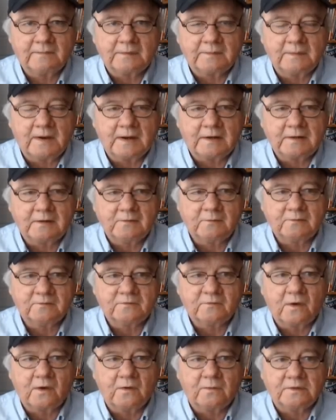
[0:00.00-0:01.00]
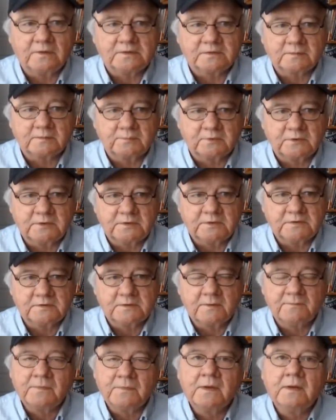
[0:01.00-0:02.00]
reminding you as always to please
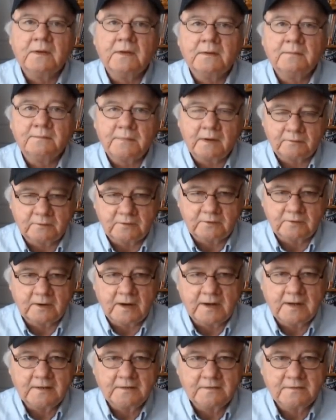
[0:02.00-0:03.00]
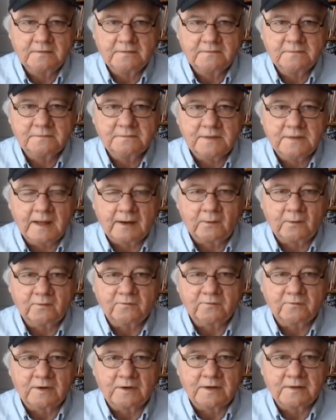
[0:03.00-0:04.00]
that with your head not
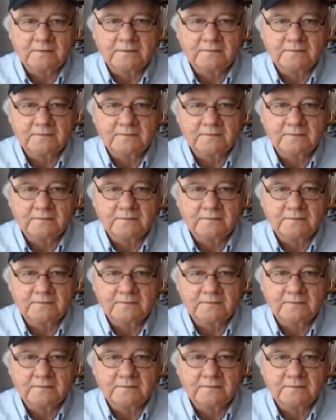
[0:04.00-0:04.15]
over it.